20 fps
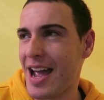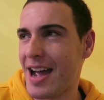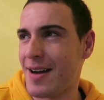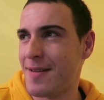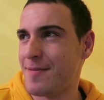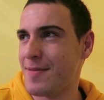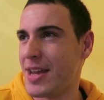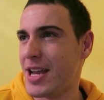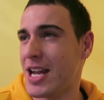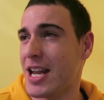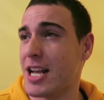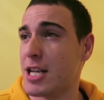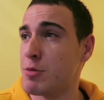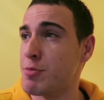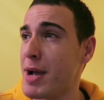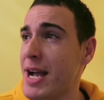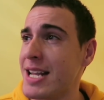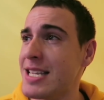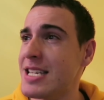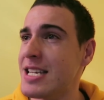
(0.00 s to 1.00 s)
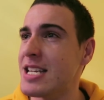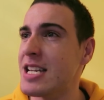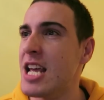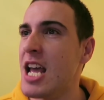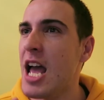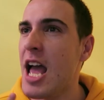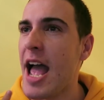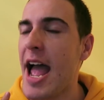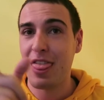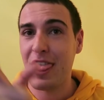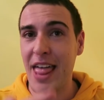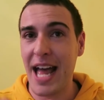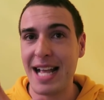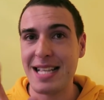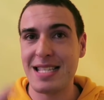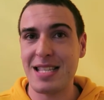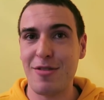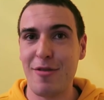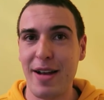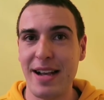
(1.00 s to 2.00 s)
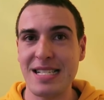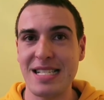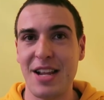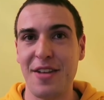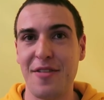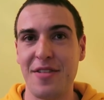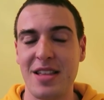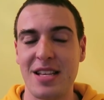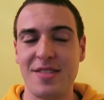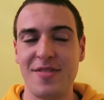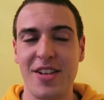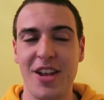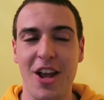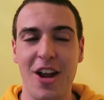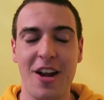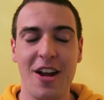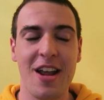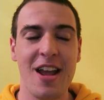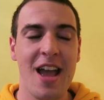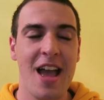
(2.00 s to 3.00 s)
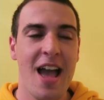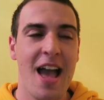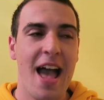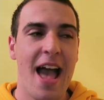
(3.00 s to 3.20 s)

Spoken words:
and expected. That's the reasoning for this video.